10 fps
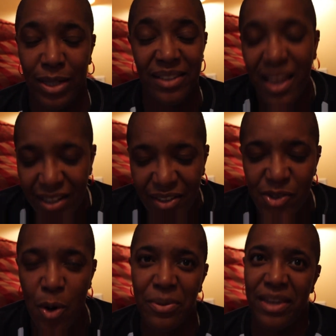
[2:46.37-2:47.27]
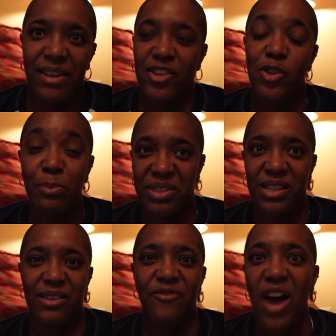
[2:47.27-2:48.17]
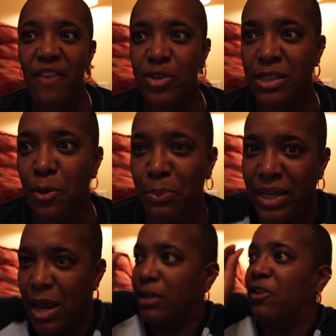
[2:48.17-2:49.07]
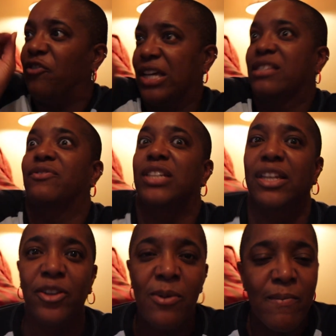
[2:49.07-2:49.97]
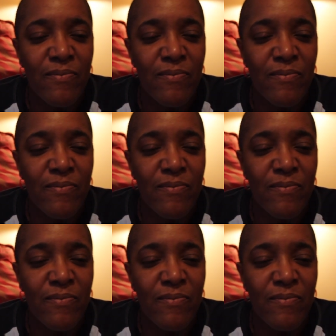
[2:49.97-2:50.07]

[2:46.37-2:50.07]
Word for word: Like, that glitter's going to be in there. She'll be 65 and still picking out little flecks of glitter.